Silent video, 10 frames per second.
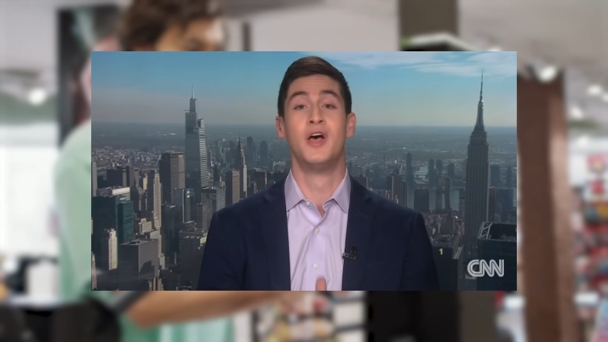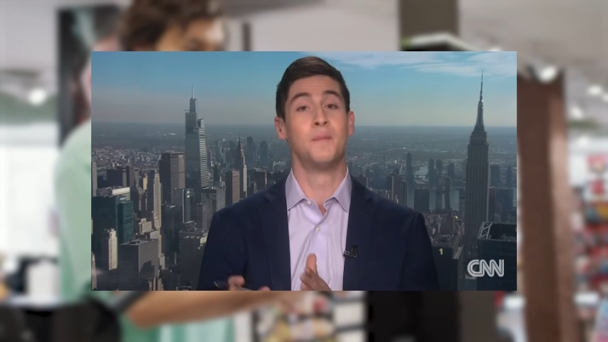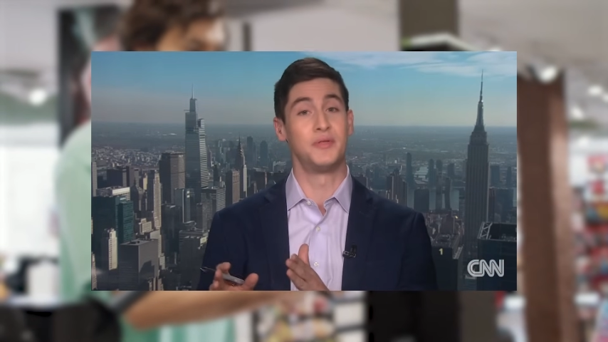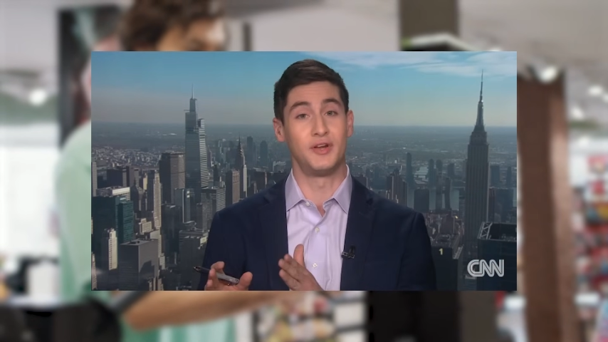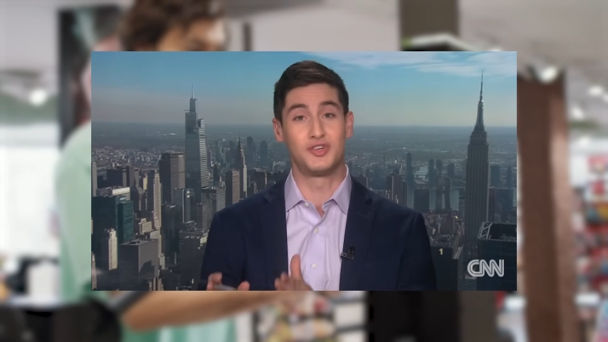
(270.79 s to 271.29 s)

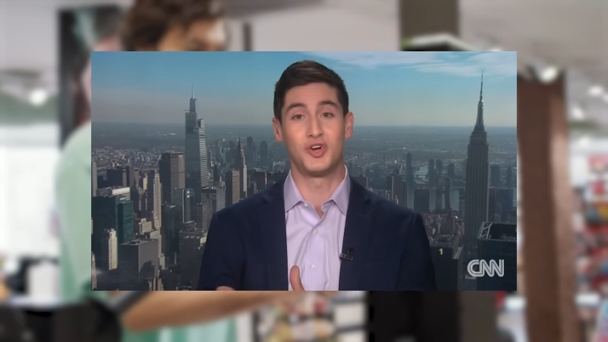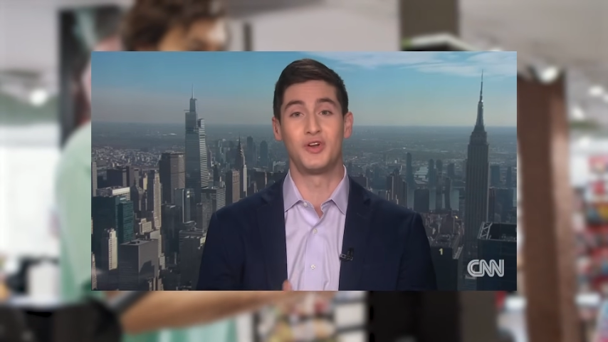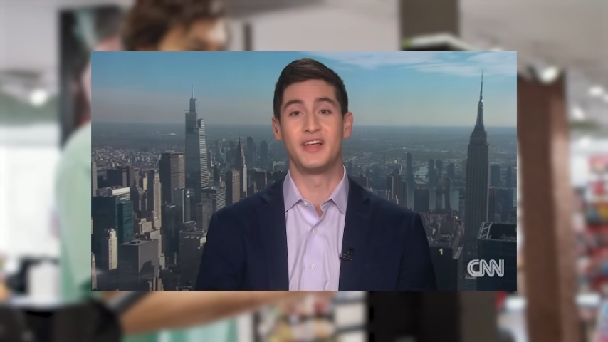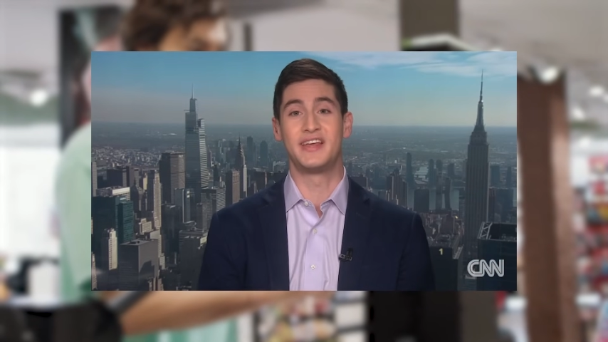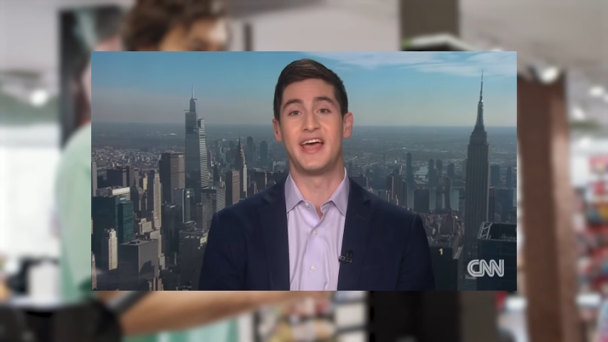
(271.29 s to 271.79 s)
but they're
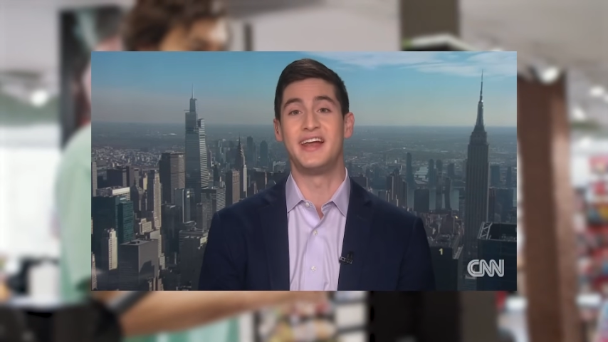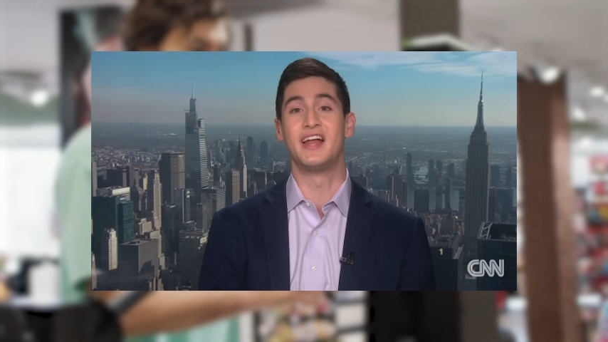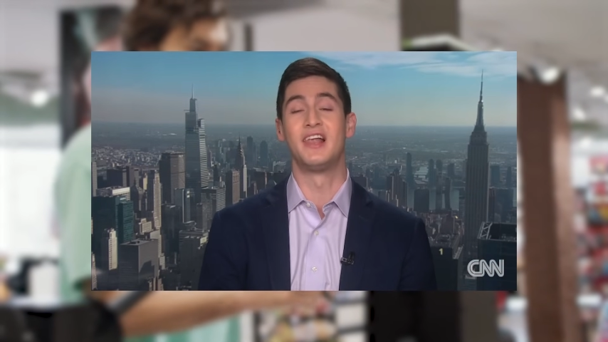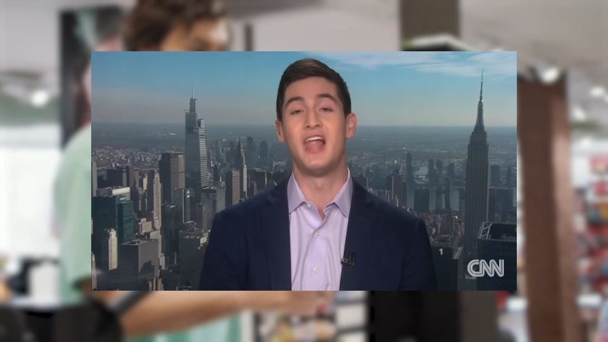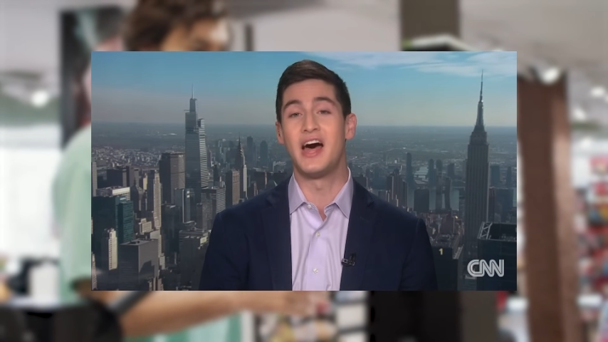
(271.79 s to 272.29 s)
certainly getting a
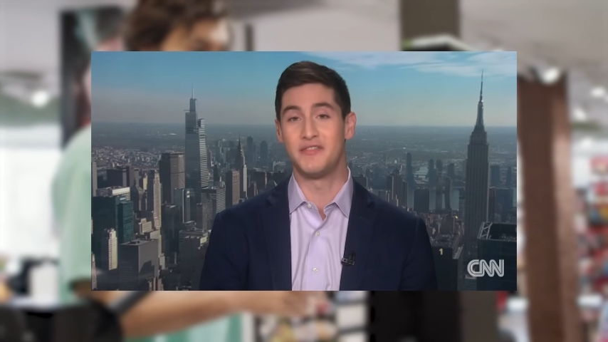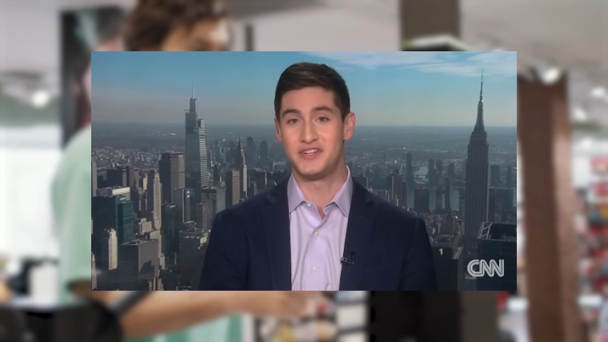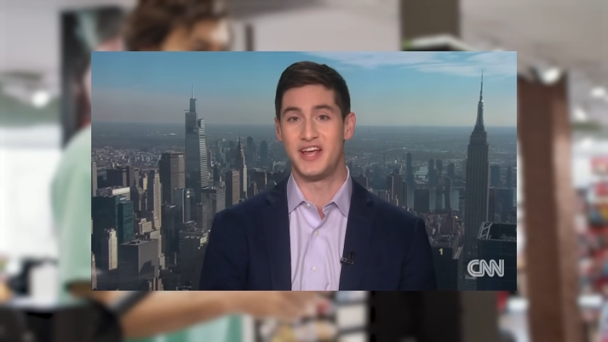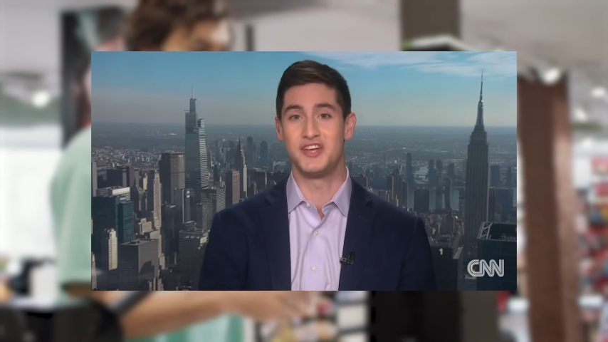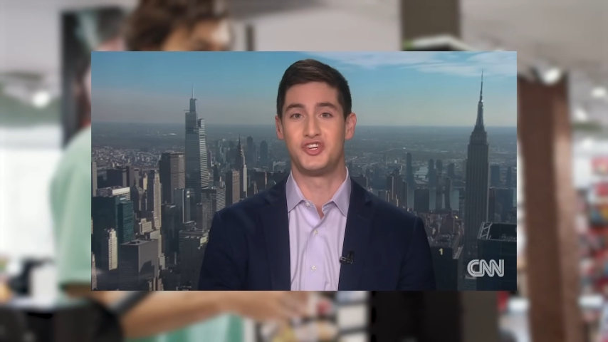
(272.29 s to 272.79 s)
lot of
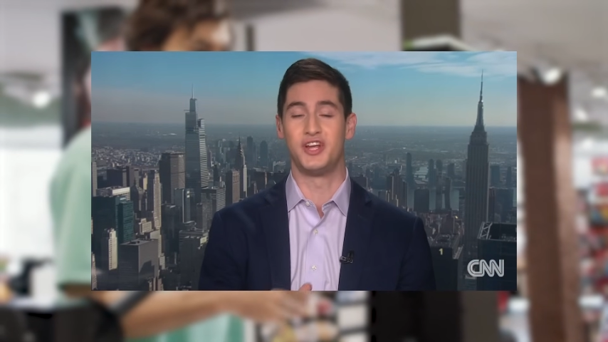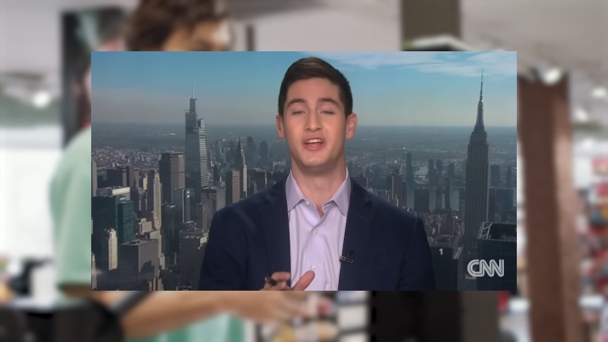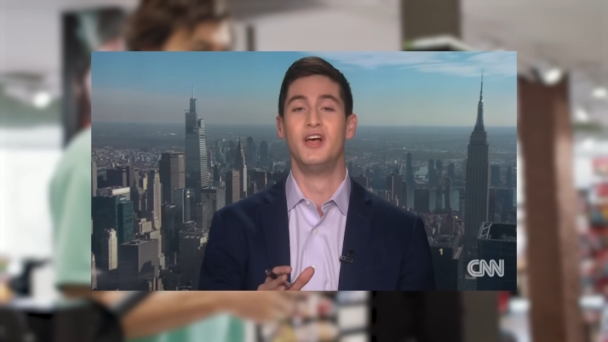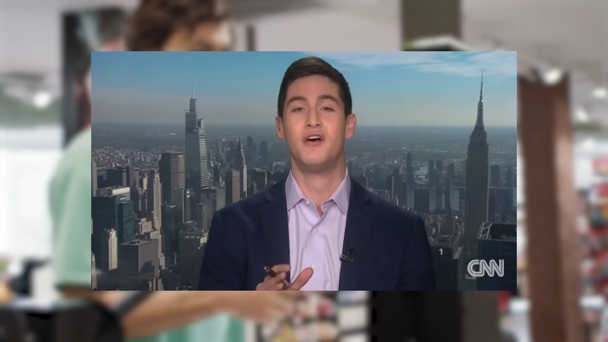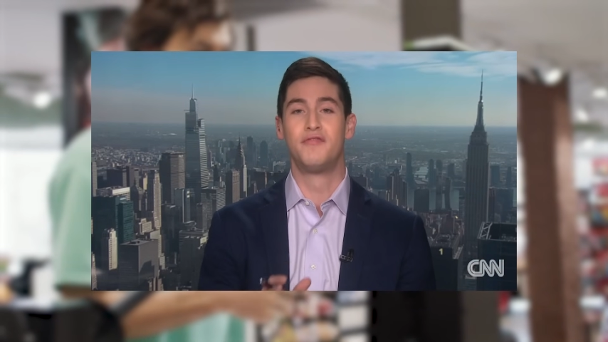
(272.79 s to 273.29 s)
attention
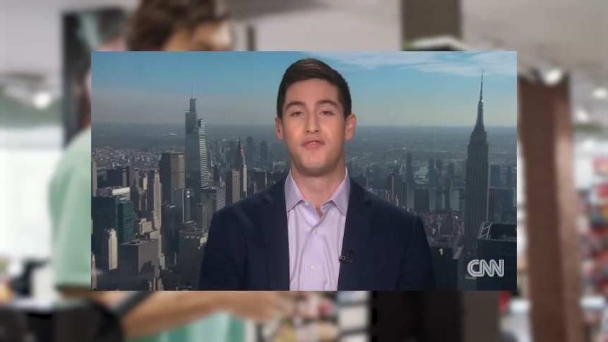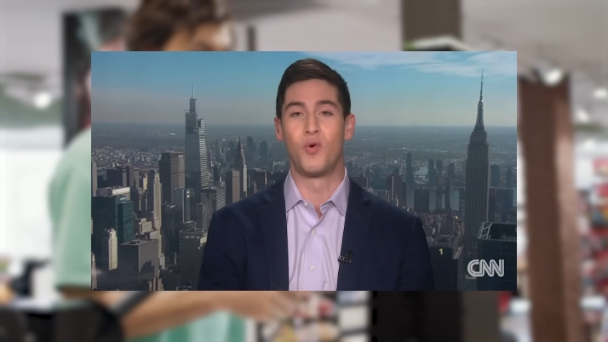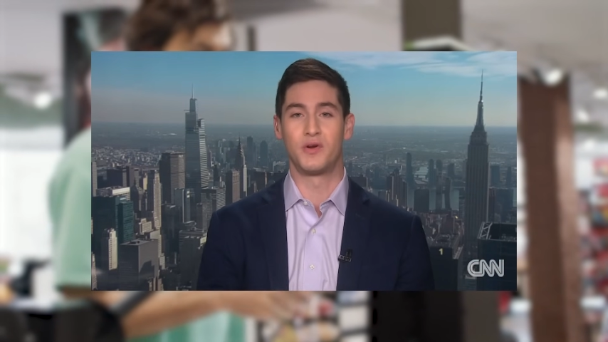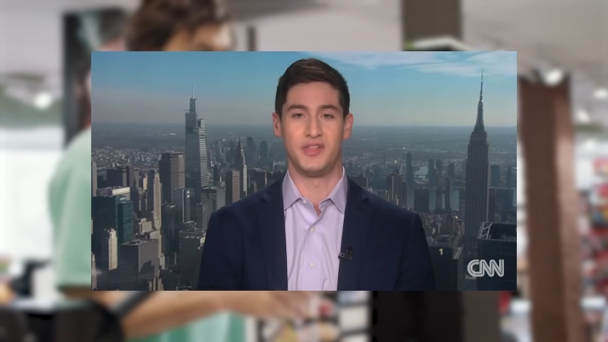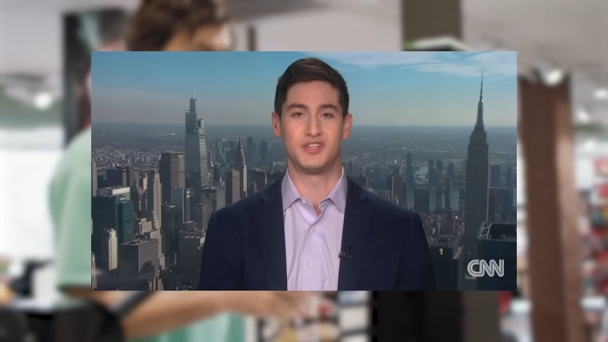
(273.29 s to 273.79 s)

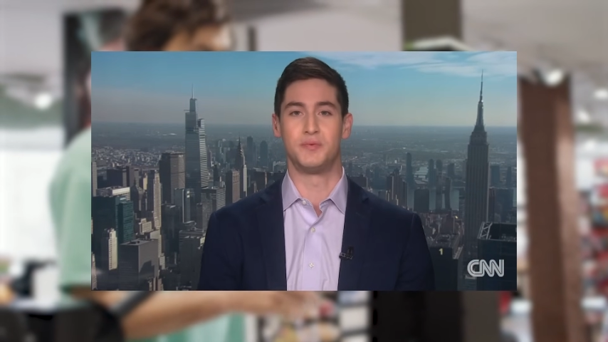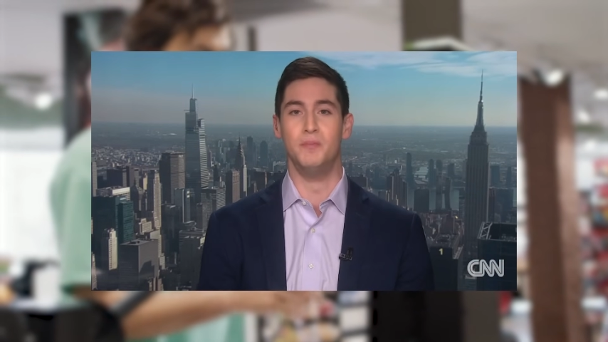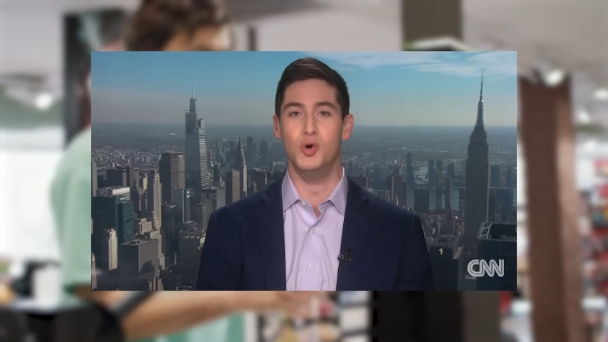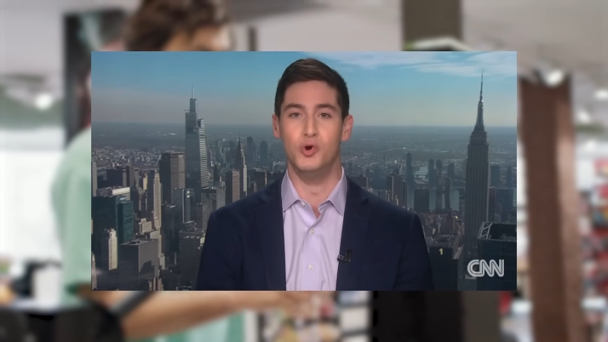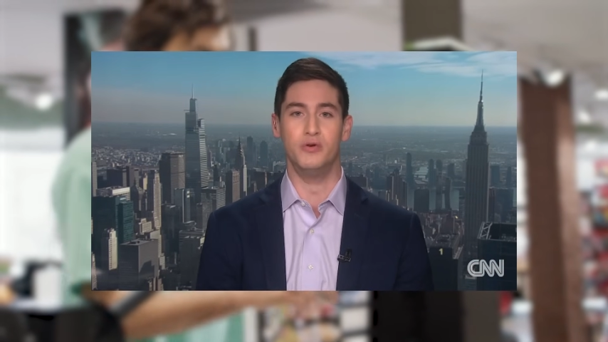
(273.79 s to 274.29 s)
for this
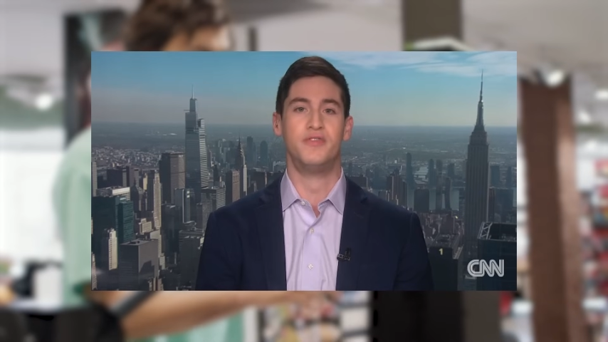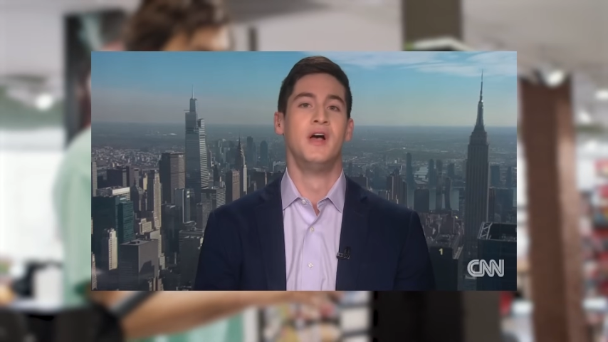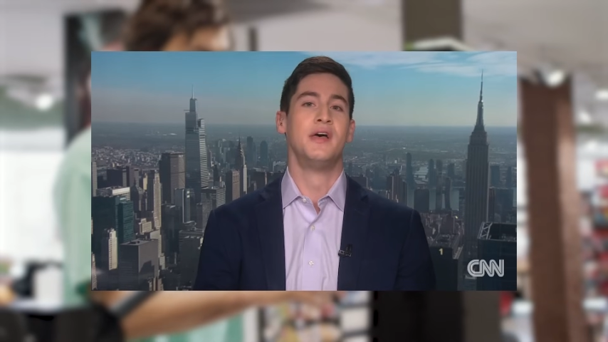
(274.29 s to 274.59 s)
move.